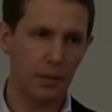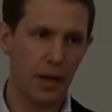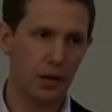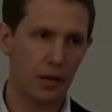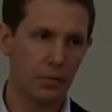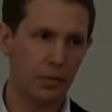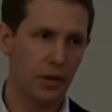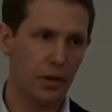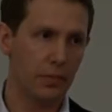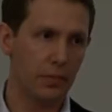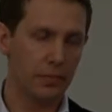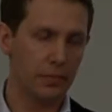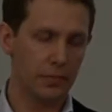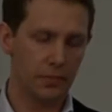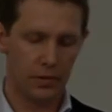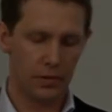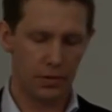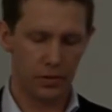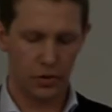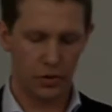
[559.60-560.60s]
In
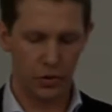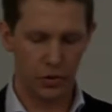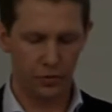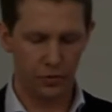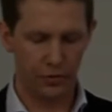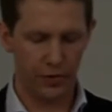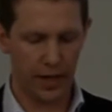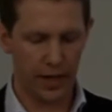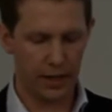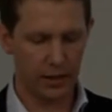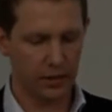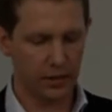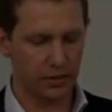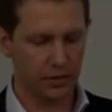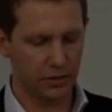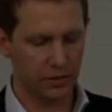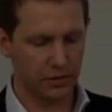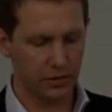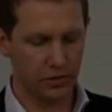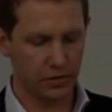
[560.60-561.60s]
Malmö, two
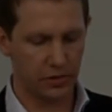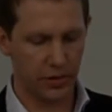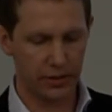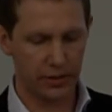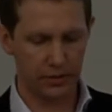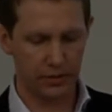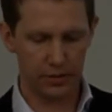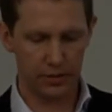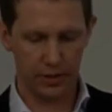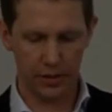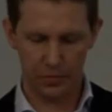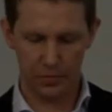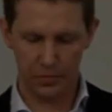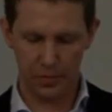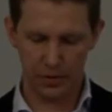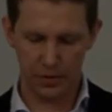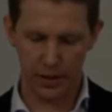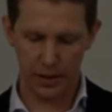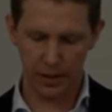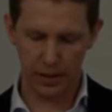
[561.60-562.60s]
factors are stressed
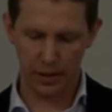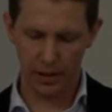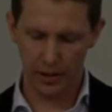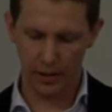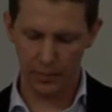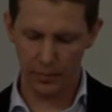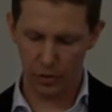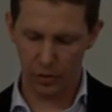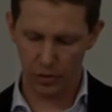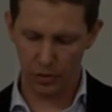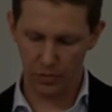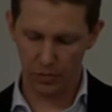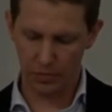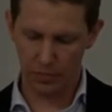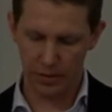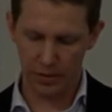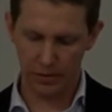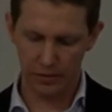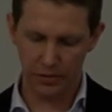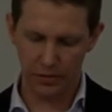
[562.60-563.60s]
as particularly
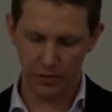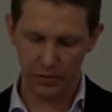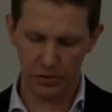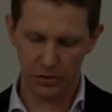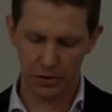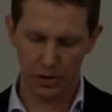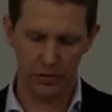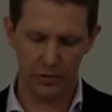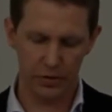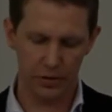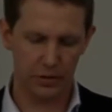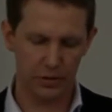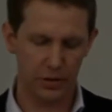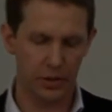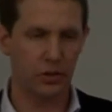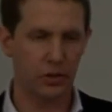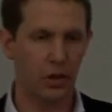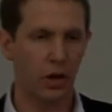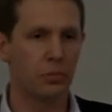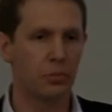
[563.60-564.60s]
important by the civil
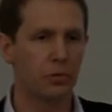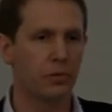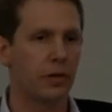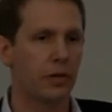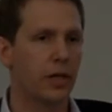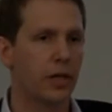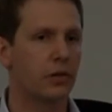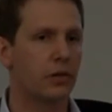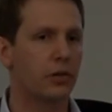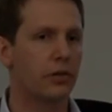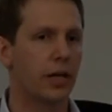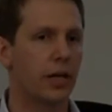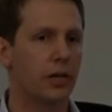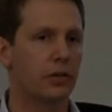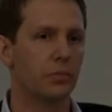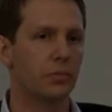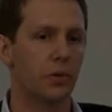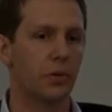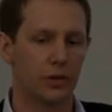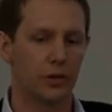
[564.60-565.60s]
servants in terms of the
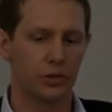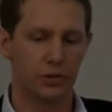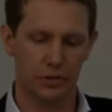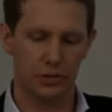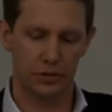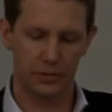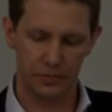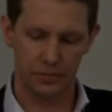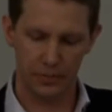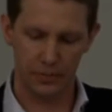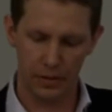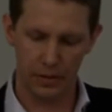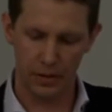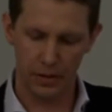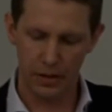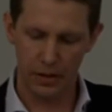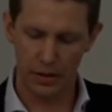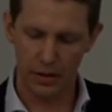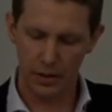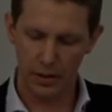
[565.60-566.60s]
introduction process.
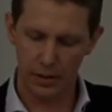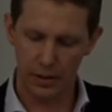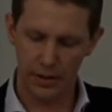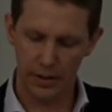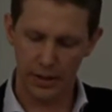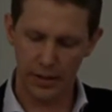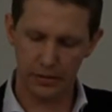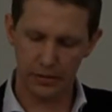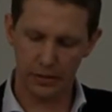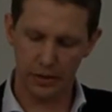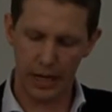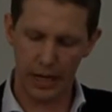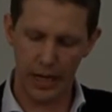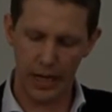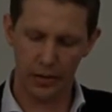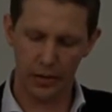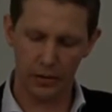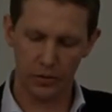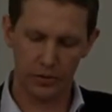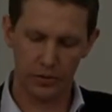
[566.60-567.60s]
These
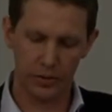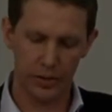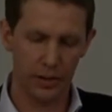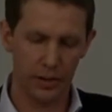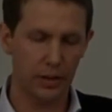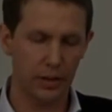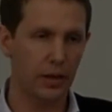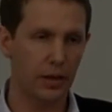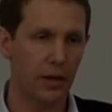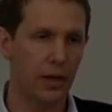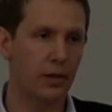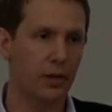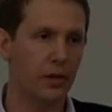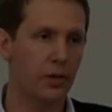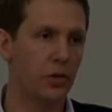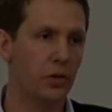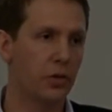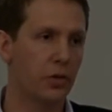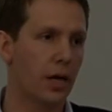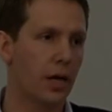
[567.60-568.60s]
are housing
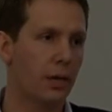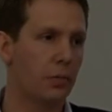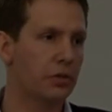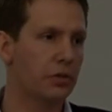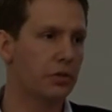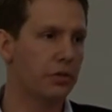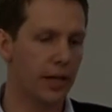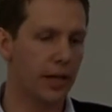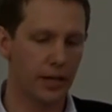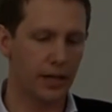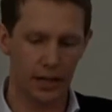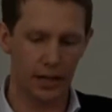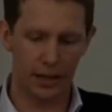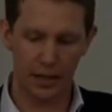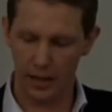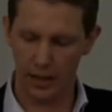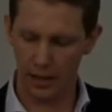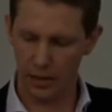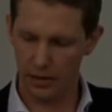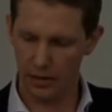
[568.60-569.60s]
and the newcomer's
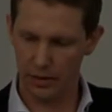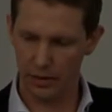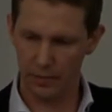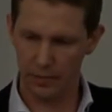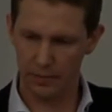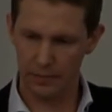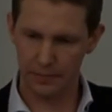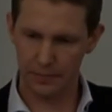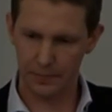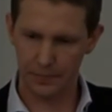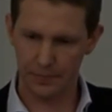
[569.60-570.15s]
psychic health.